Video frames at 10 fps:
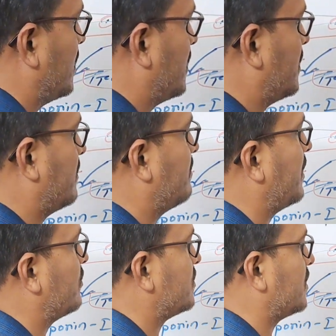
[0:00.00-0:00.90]

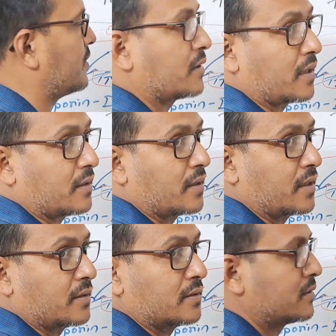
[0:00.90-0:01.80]
myosin head.